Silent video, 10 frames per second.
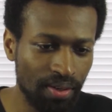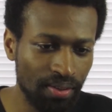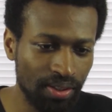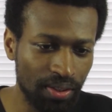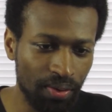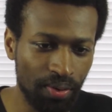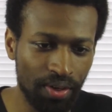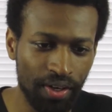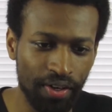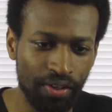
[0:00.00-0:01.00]
Hiro is
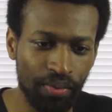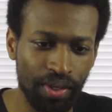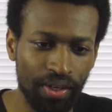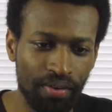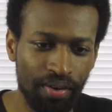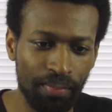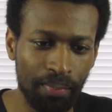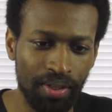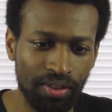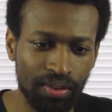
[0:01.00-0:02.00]
no ordinary
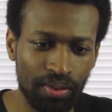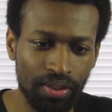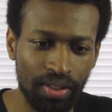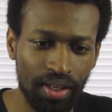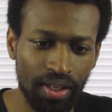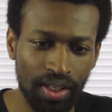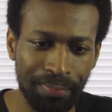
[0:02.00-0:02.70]
twelve-year-old middle schooler.